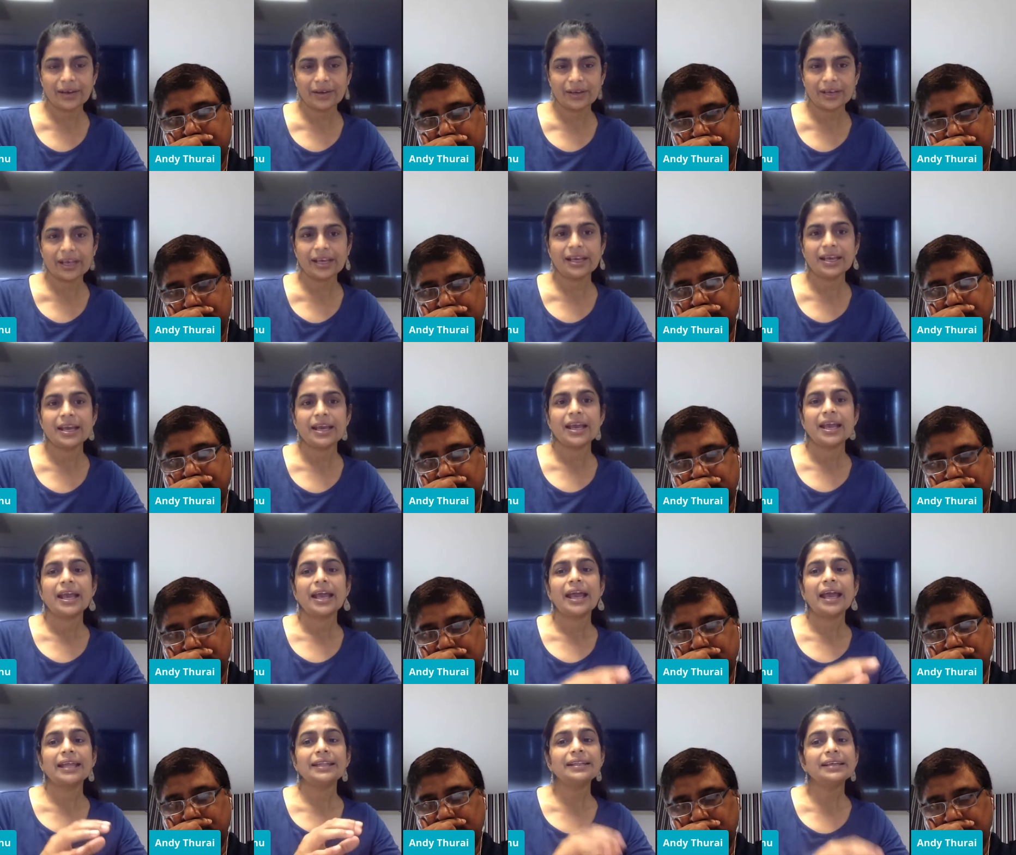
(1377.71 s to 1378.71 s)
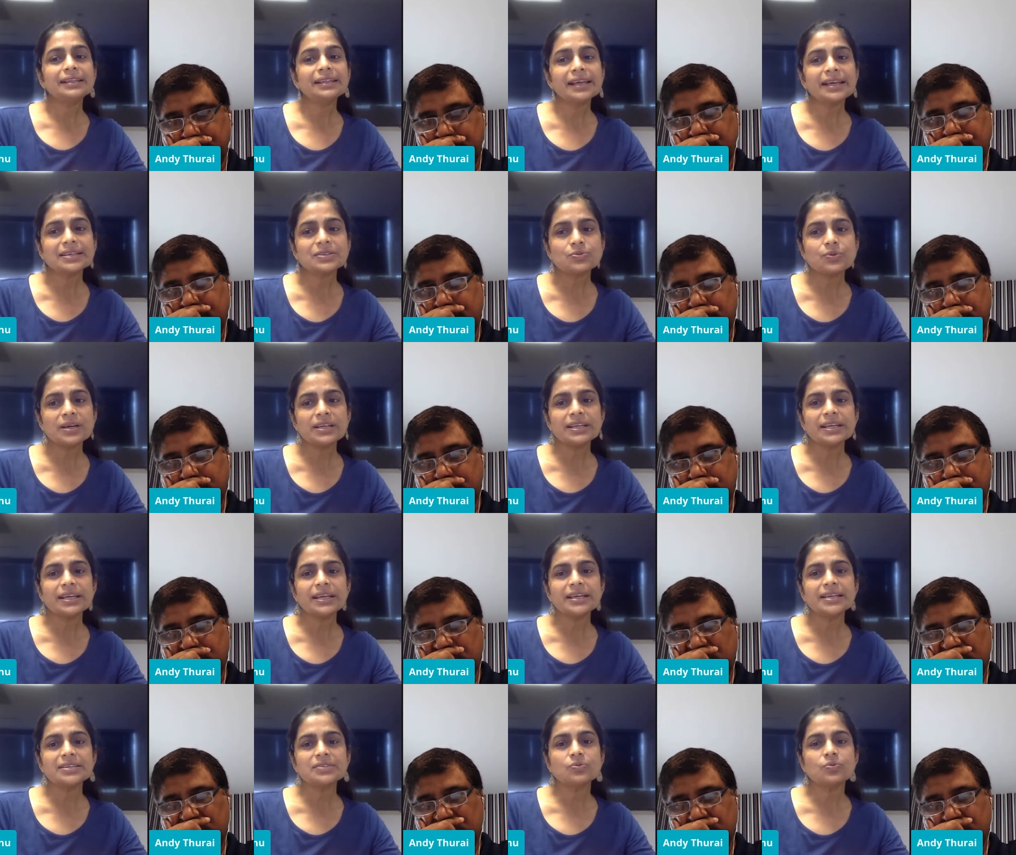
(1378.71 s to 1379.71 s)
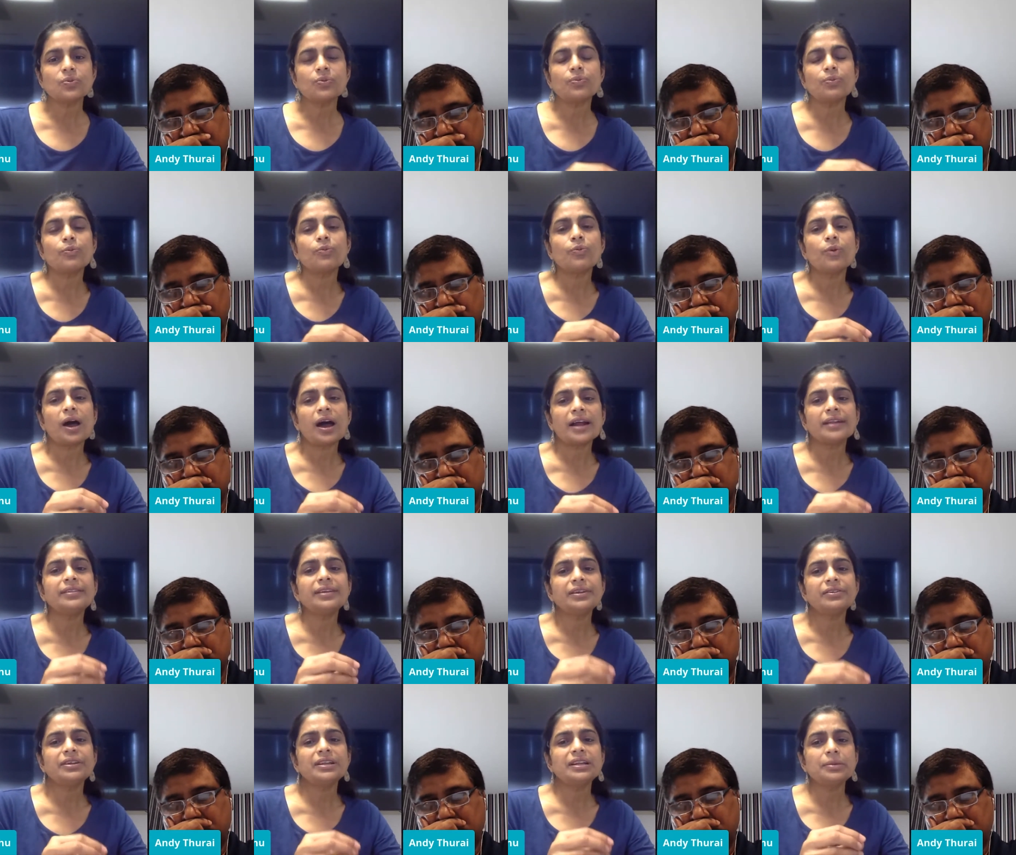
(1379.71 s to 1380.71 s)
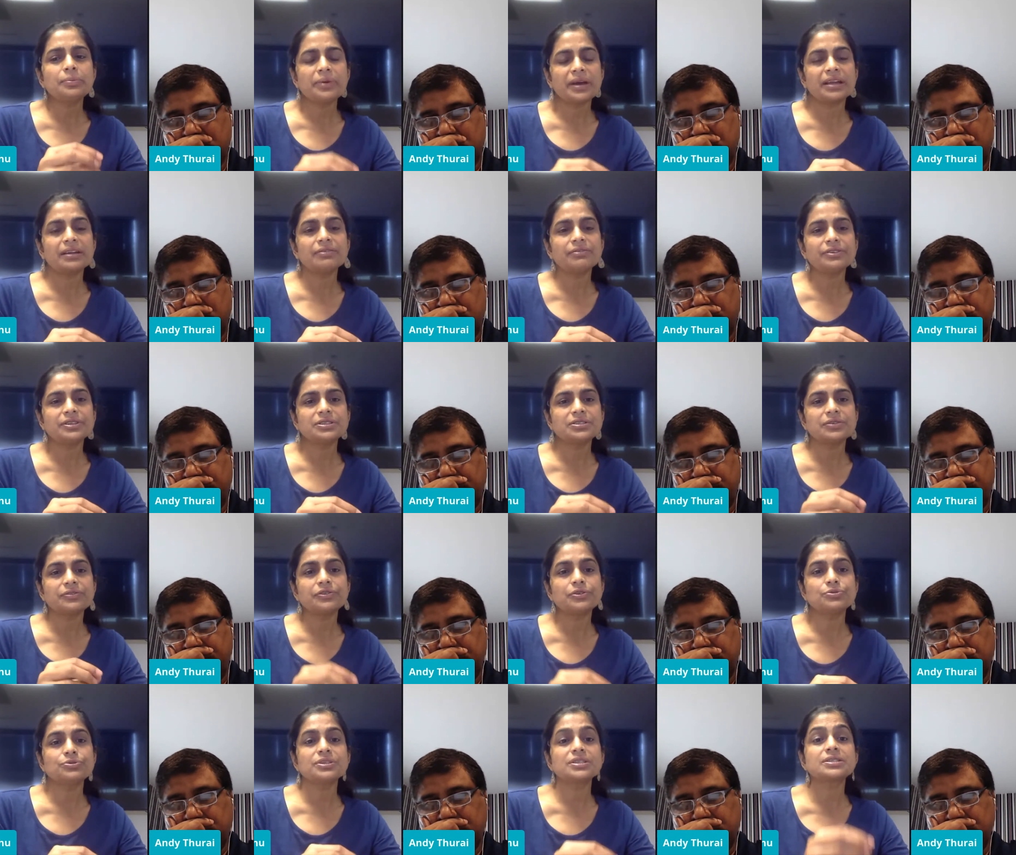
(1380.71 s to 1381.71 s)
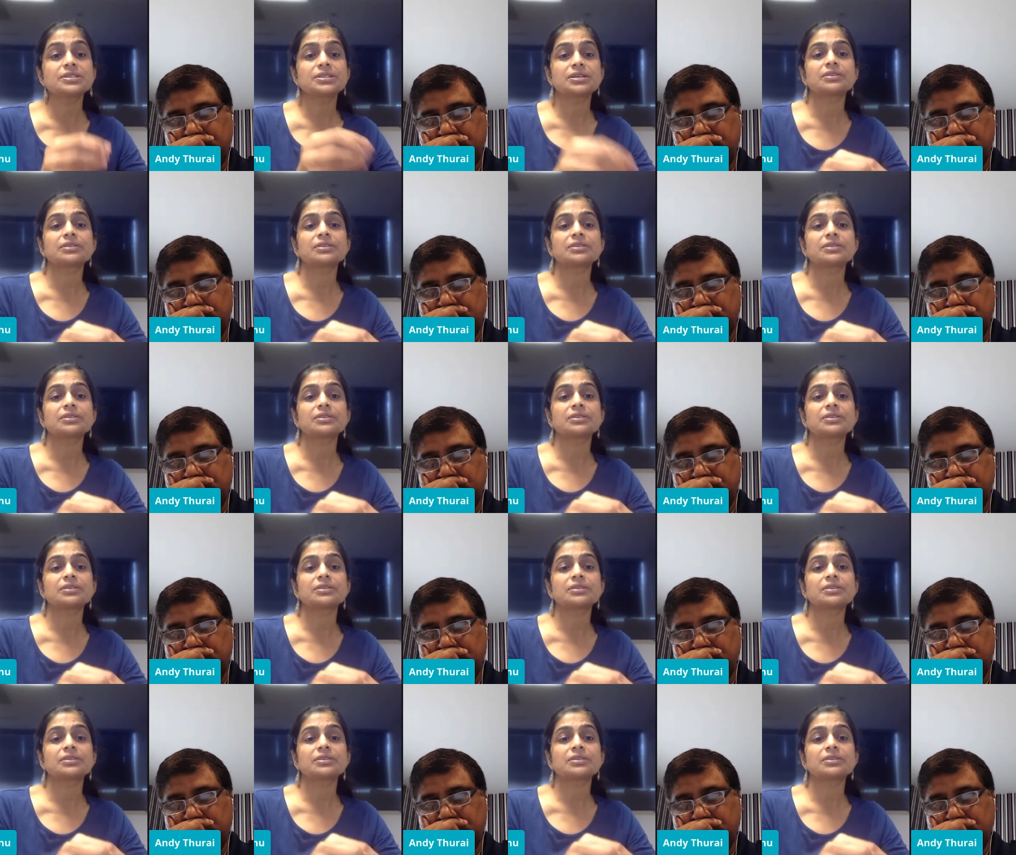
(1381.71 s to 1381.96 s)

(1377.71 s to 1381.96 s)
Speaker 1: Mm-hmm. okay mm-hmm. and the mm-hmm. next one is are there really benefits of using